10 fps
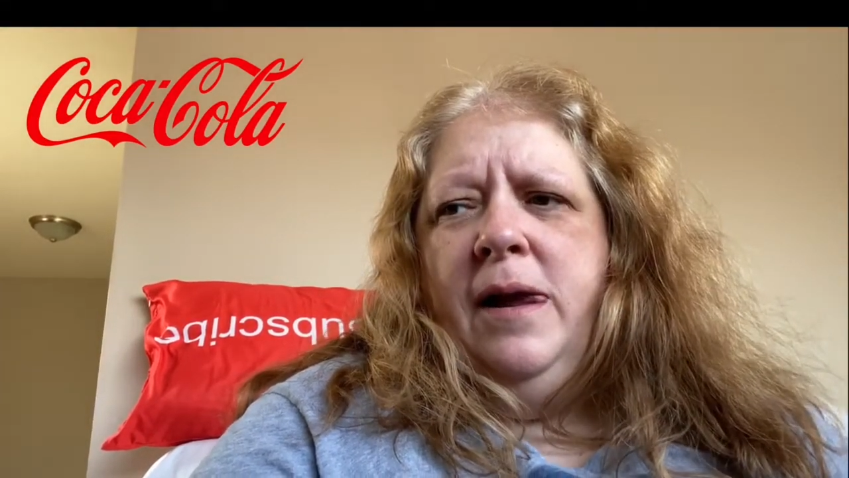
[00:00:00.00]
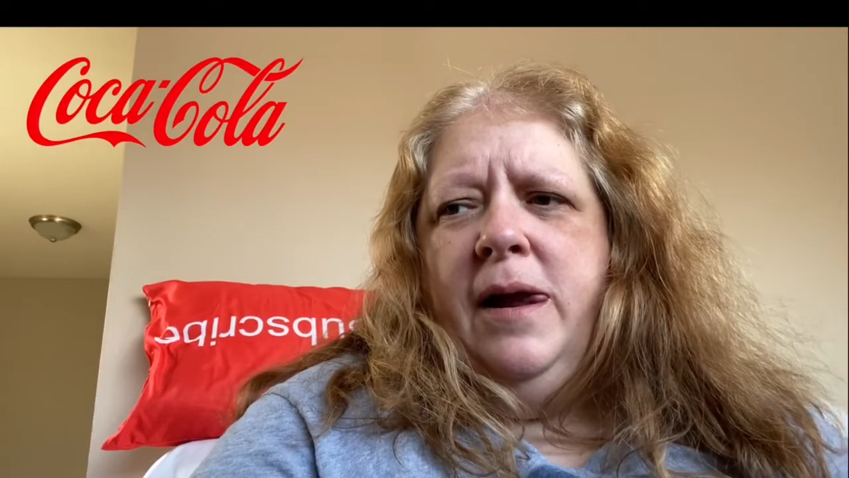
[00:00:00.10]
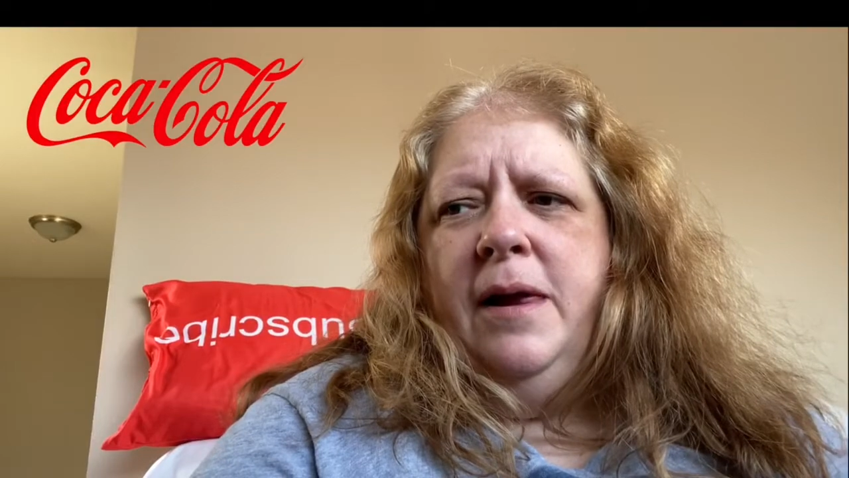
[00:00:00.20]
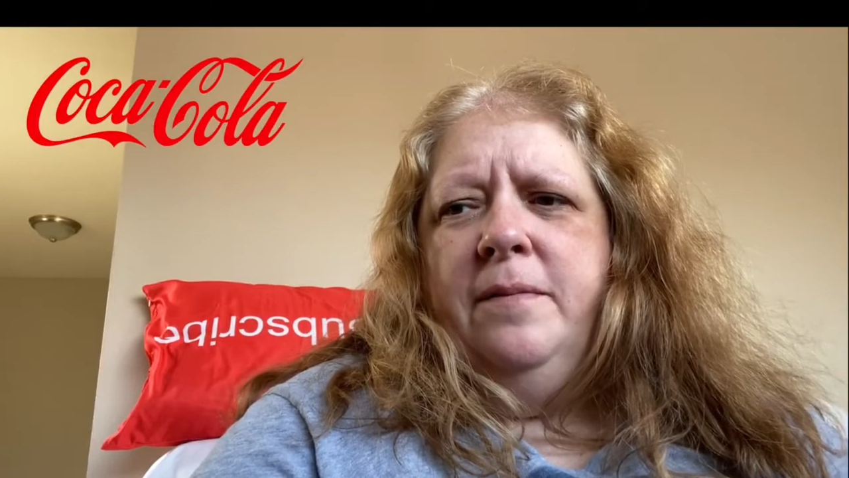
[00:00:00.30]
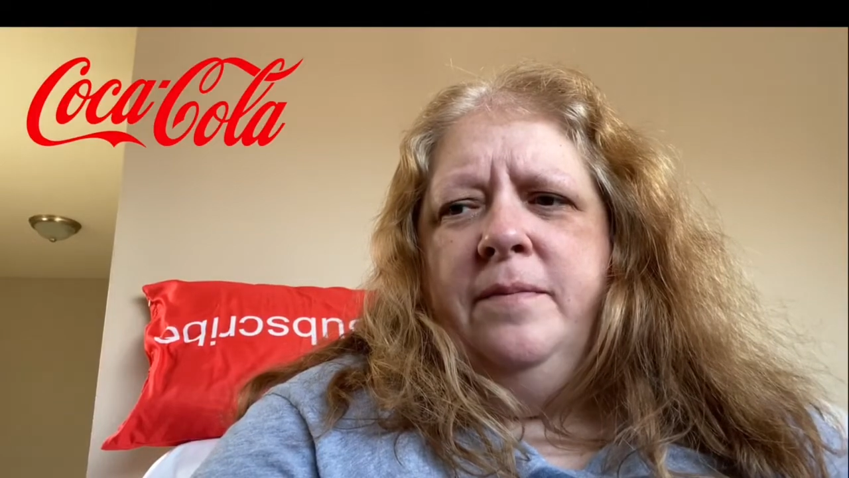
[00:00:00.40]

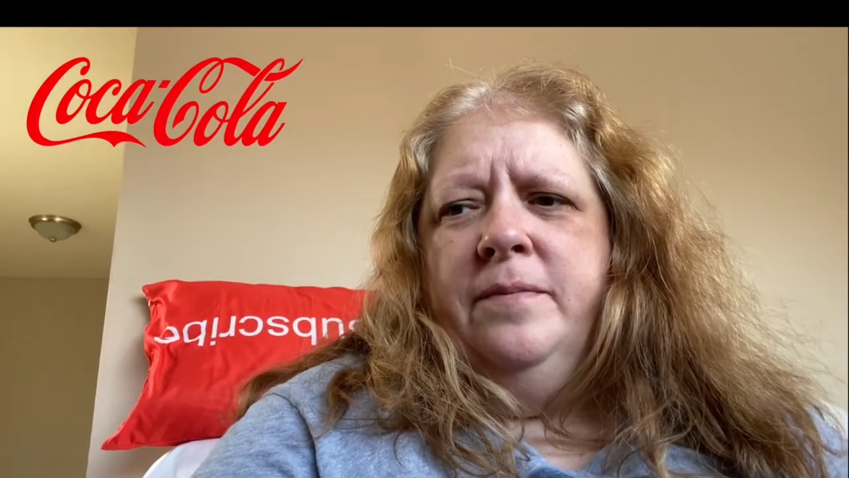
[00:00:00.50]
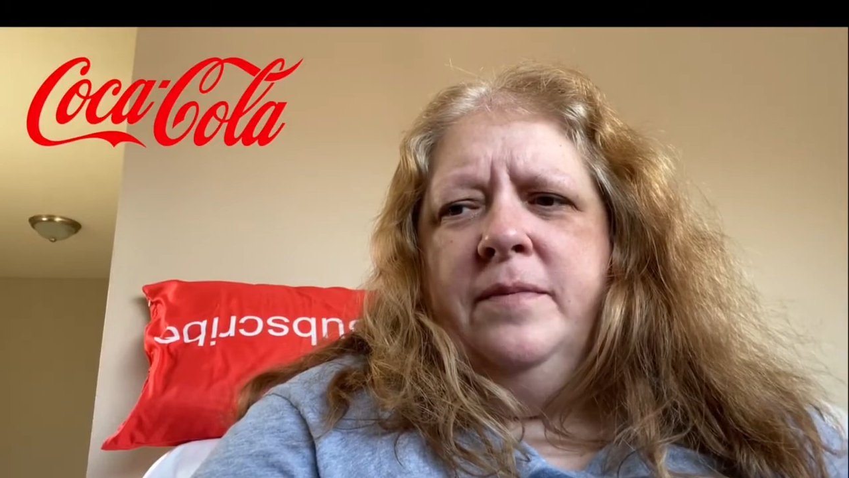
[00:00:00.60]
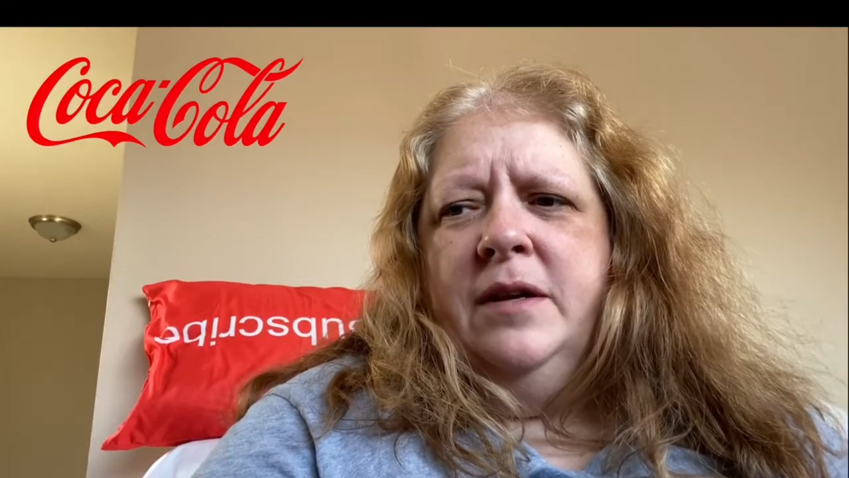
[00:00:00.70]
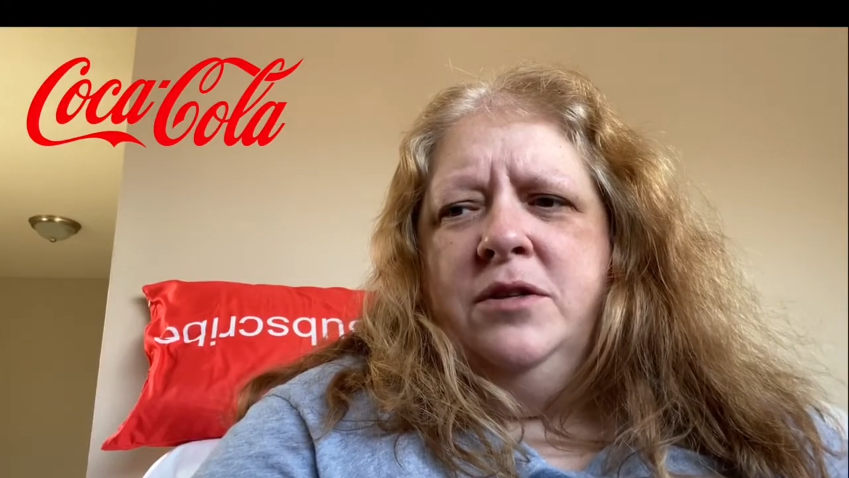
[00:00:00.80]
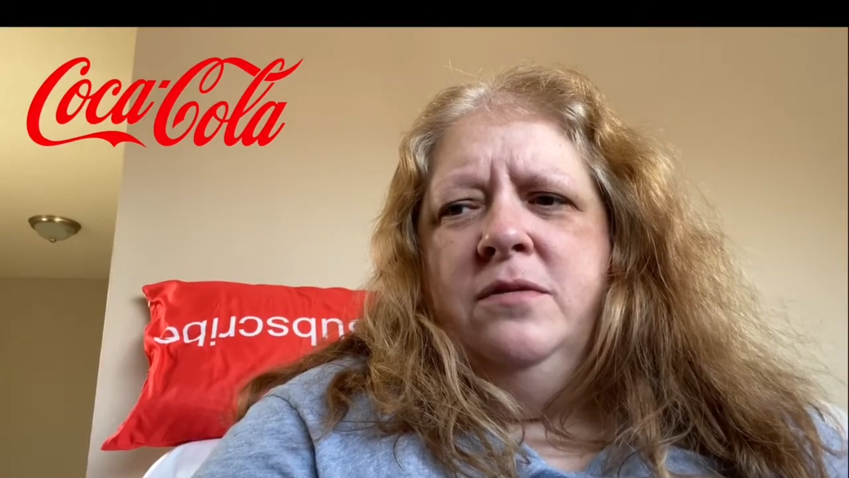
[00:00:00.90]
Um,
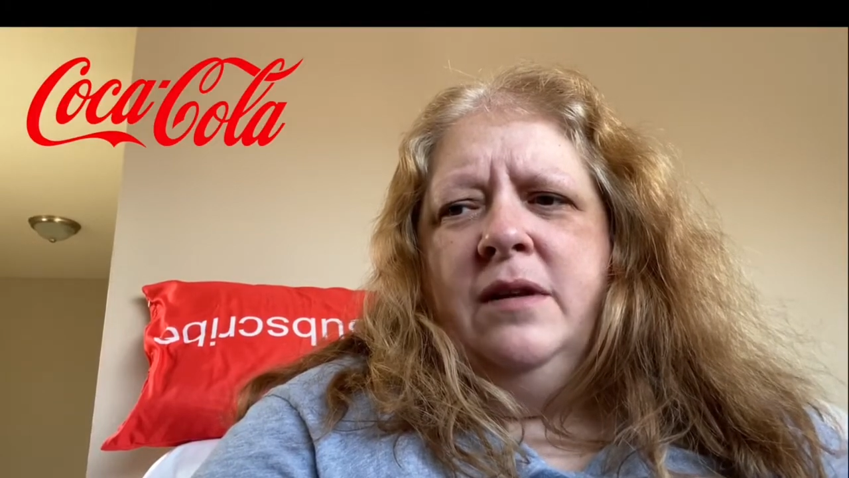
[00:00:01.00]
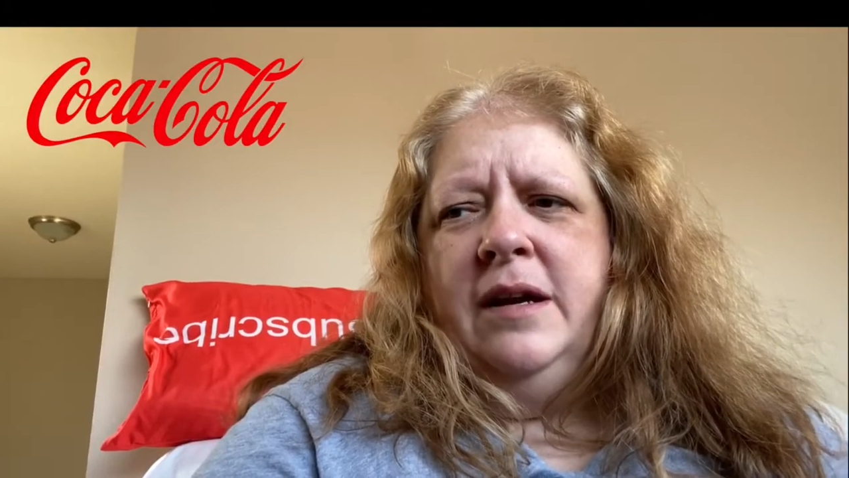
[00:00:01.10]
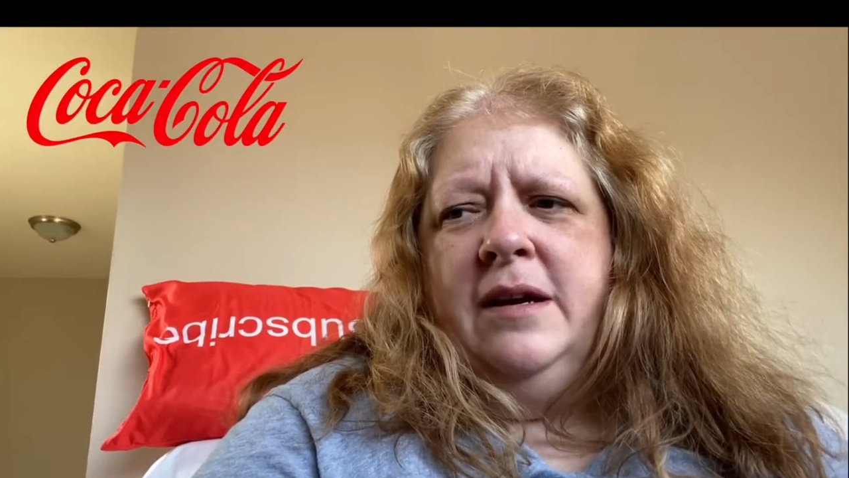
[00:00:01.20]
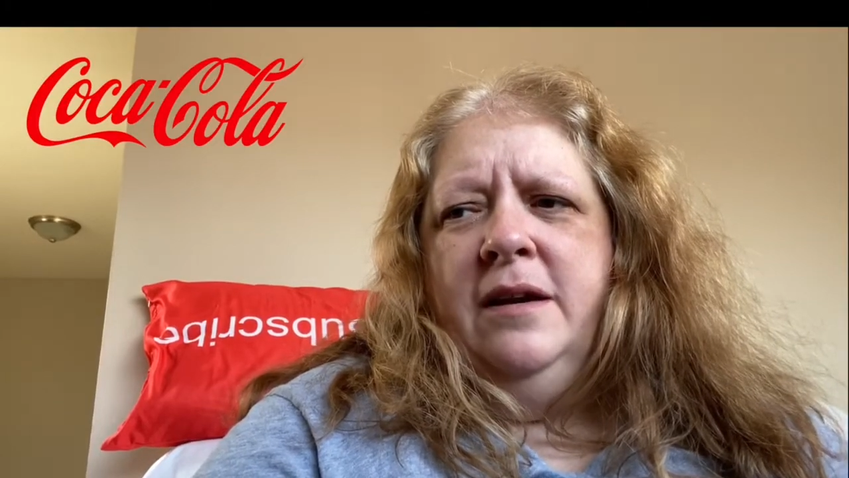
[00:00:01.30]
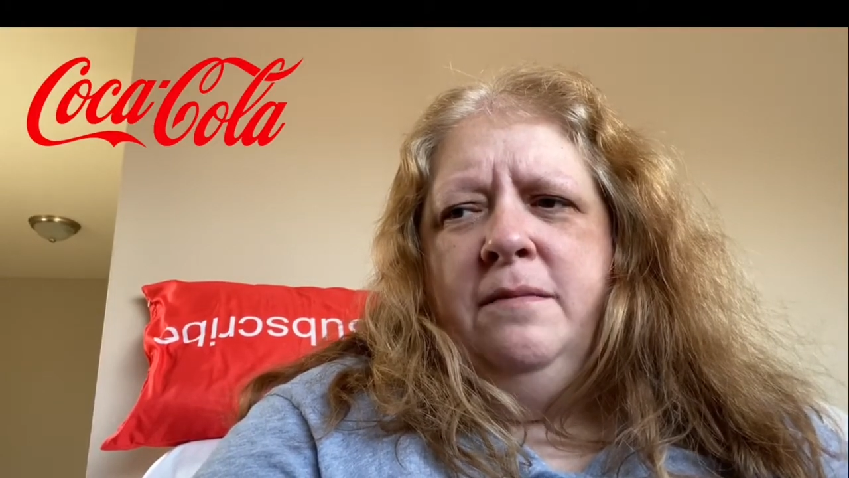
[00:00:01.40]
I do
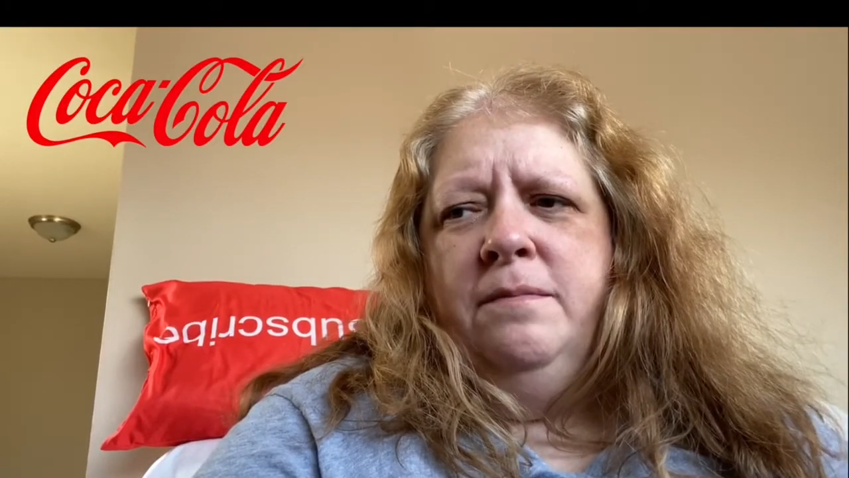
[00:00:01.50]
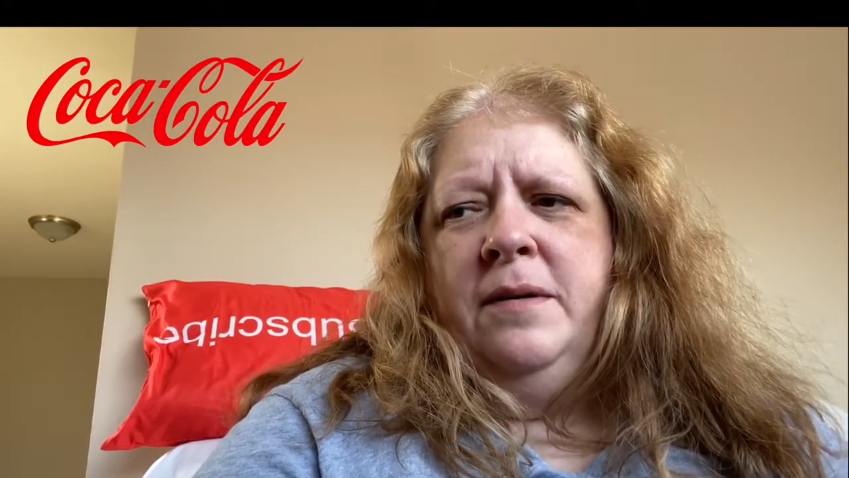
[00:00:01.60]
like it,